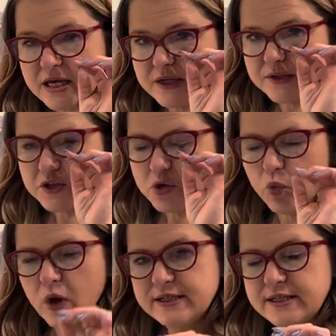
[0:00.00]
is you
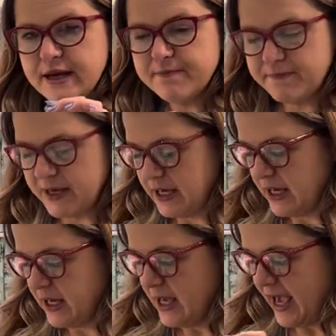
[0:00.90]
want to
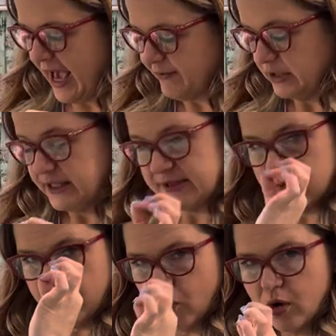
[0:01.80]
be have at least
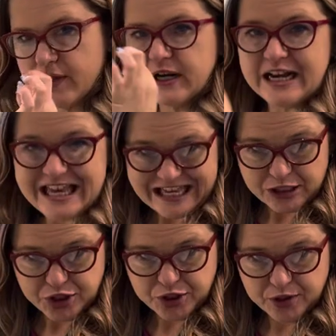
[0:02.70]
more than an
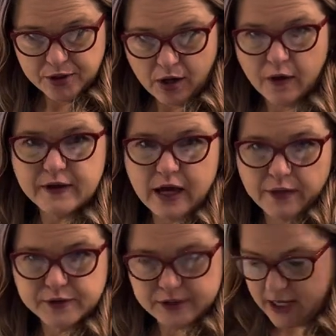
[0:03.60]
inch on the
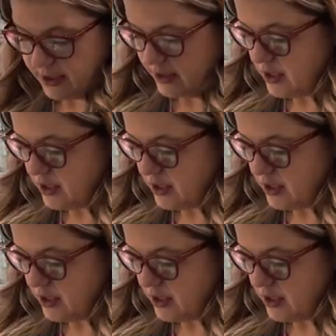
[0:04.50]
other side.